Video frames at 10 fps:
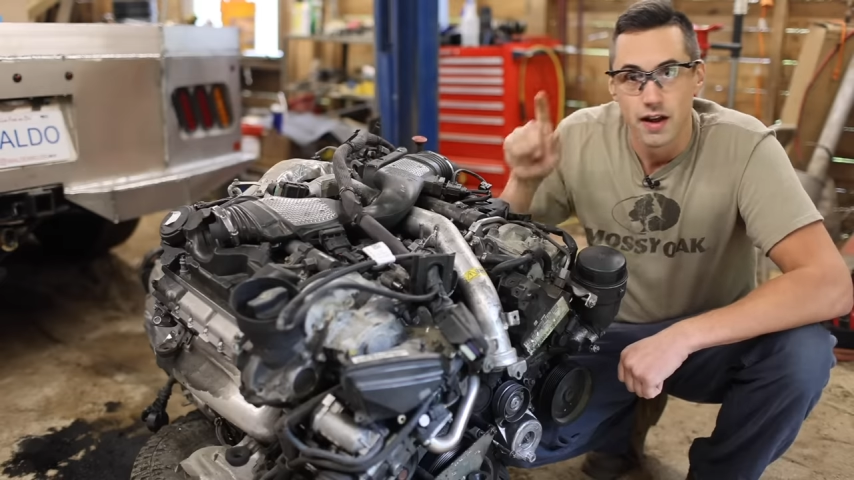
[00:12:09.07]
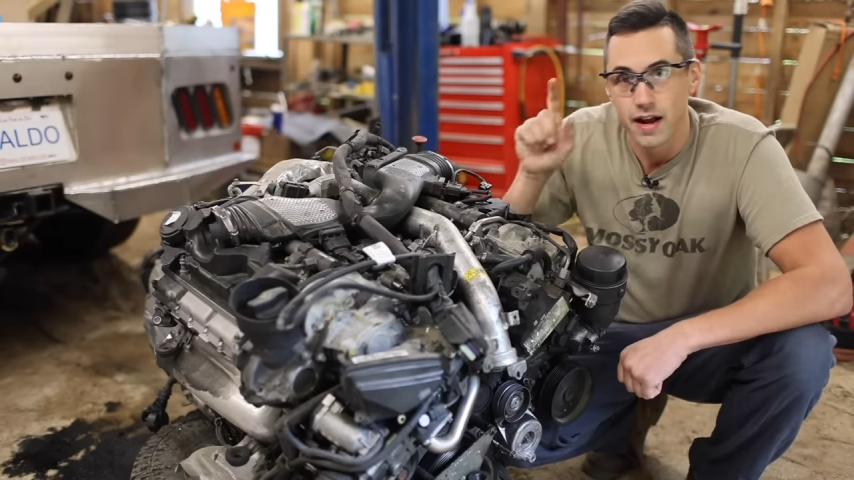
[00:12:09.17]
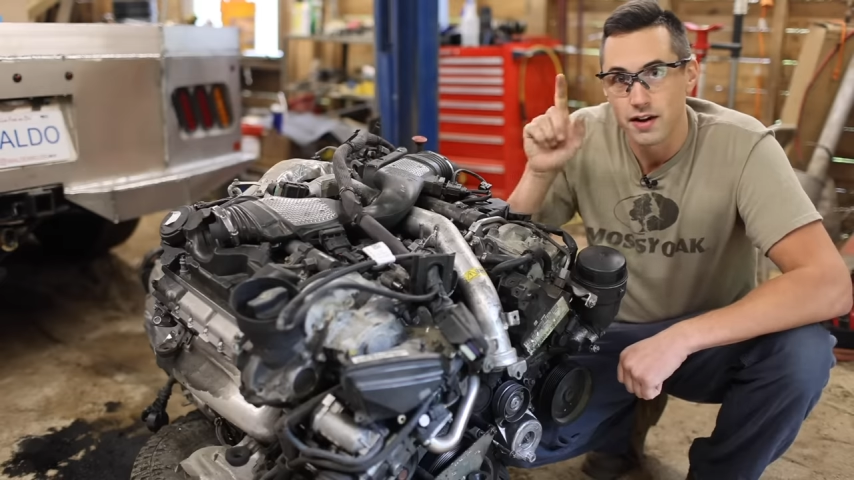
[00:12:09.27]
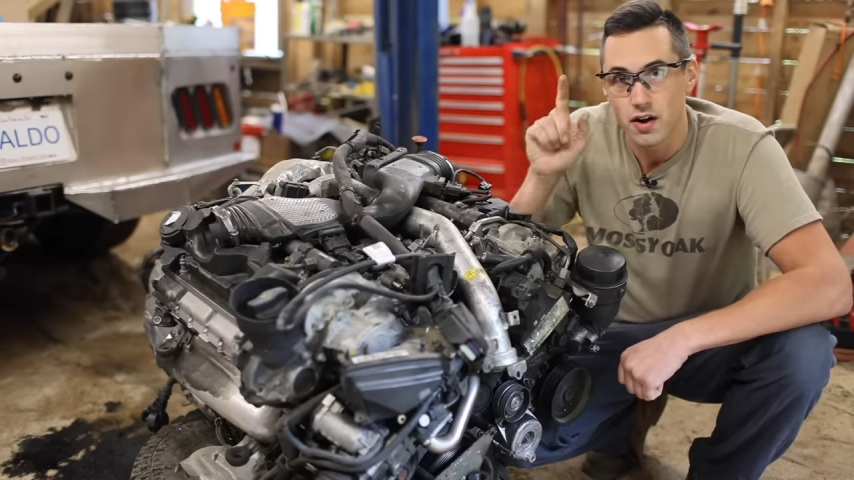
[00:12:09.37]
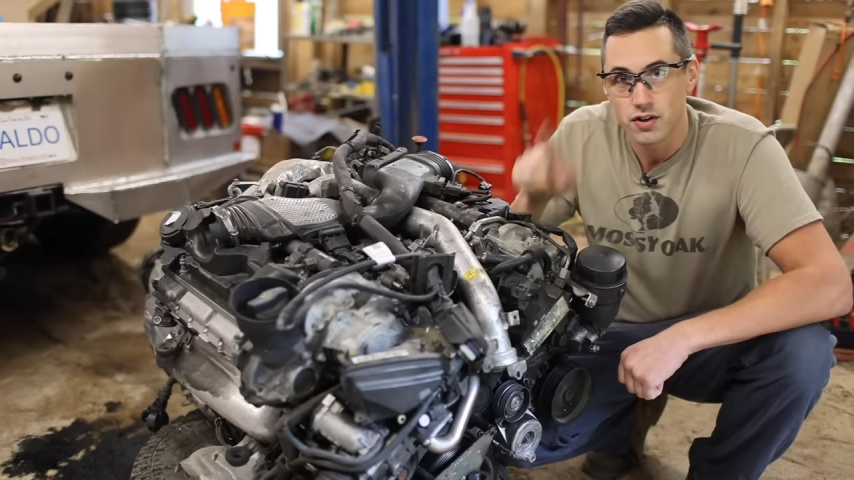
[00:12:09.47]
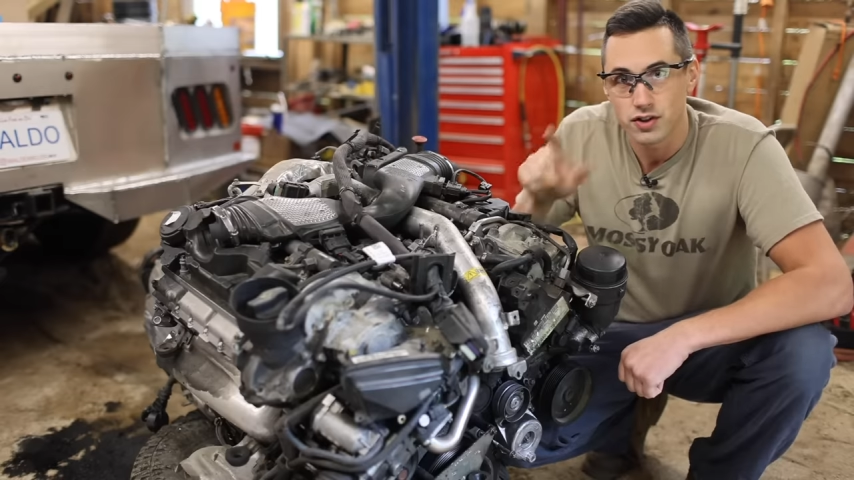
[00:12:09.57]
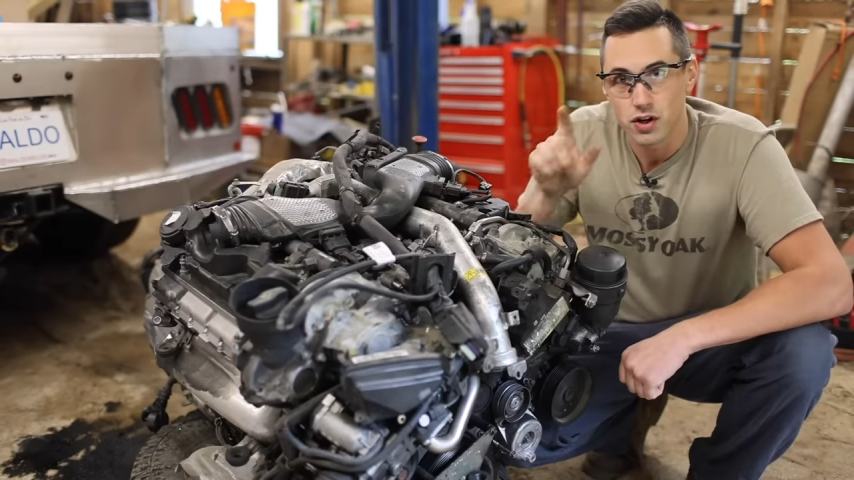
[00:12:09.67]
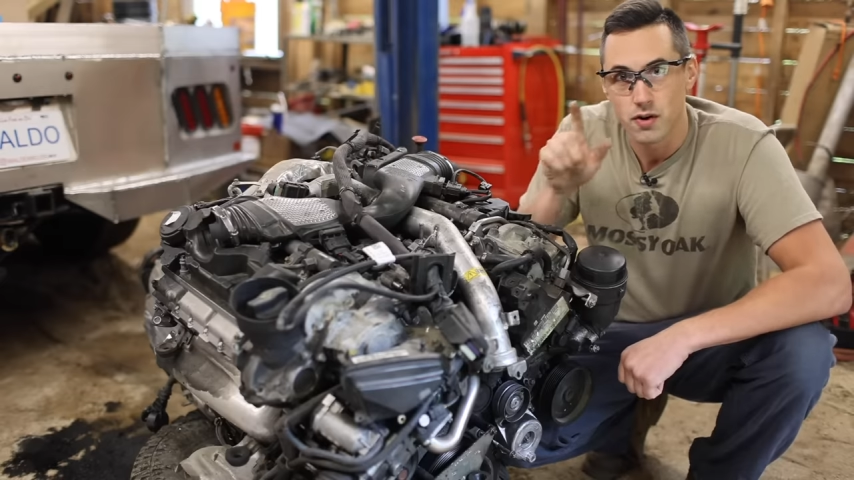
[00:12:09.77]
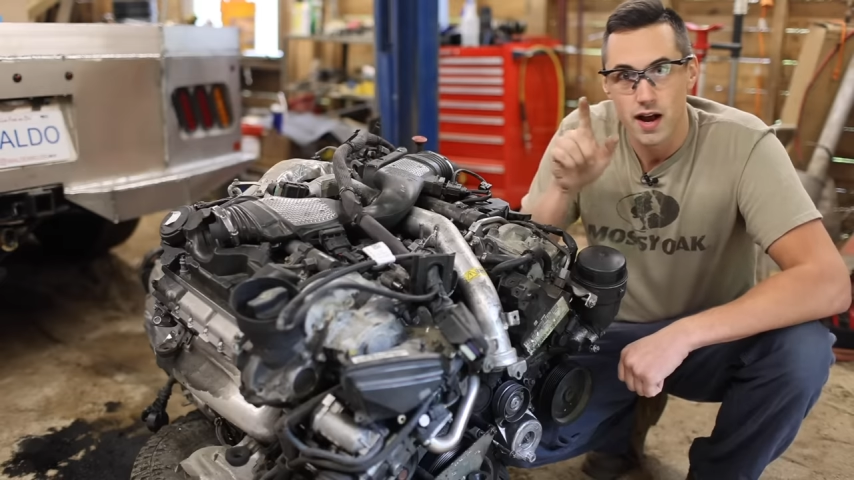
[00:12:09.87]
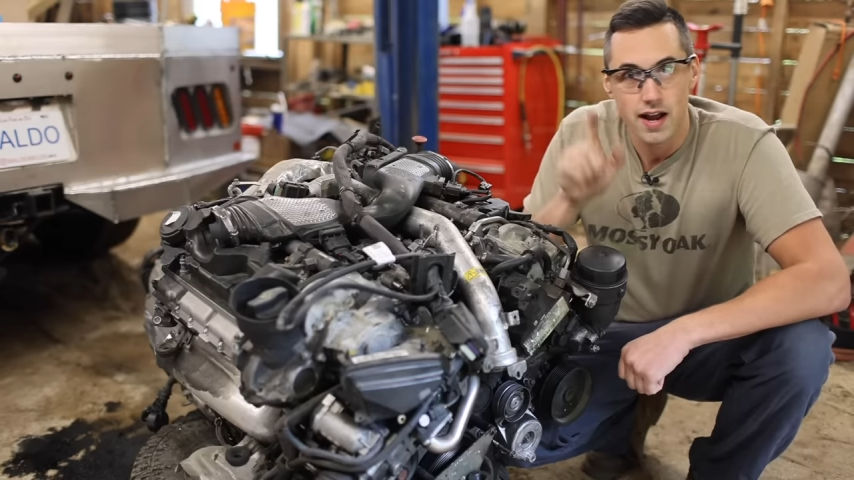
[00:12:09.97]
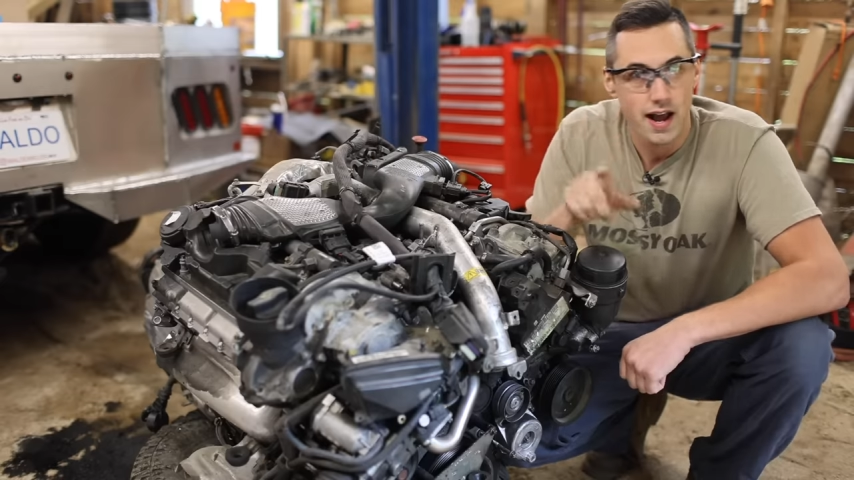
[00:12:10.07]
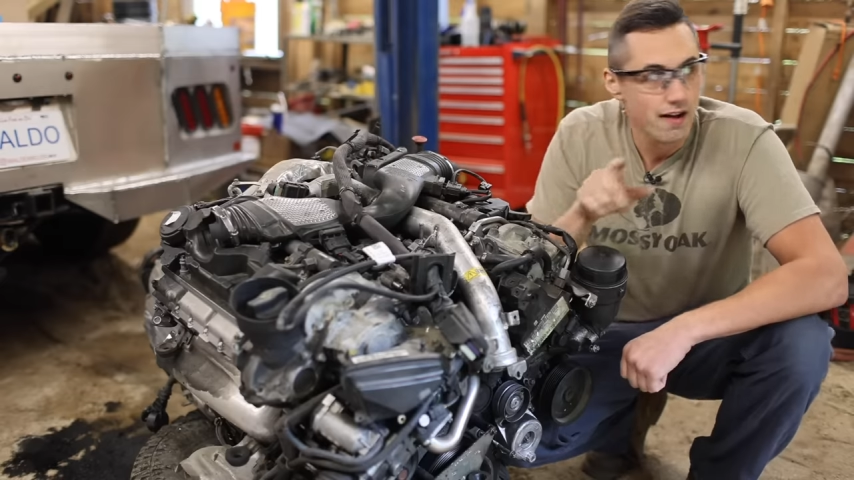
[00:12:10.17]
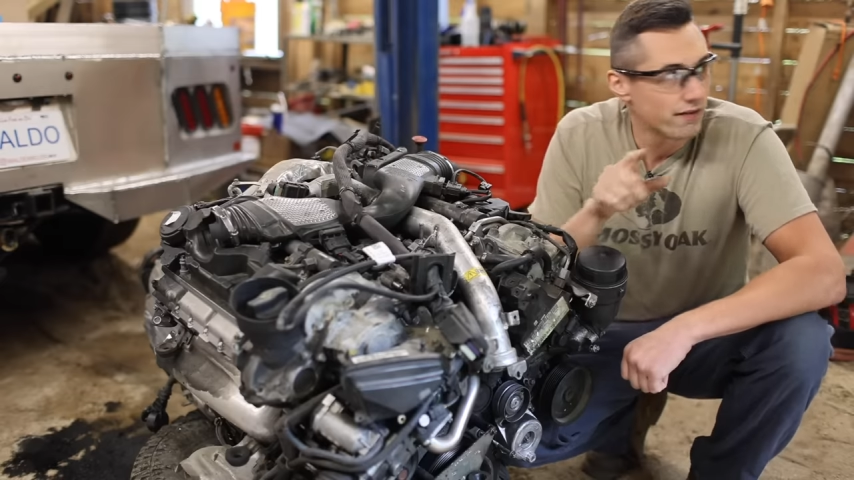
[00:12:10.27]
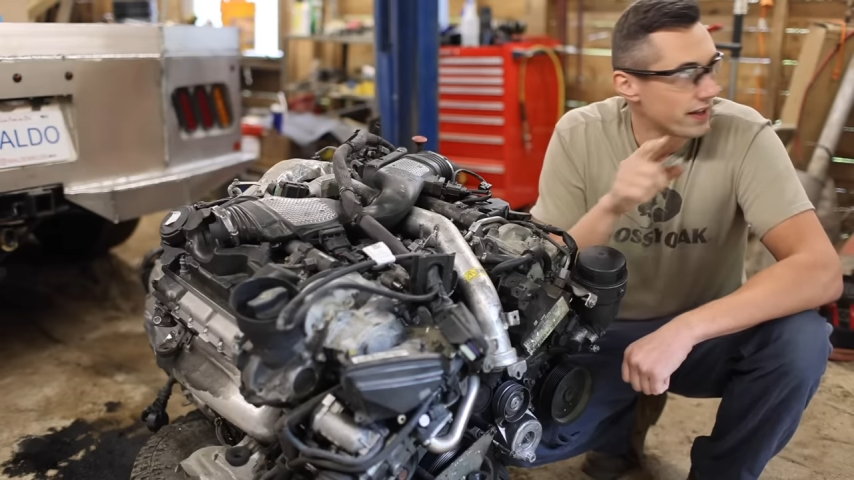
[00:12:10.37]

And also I have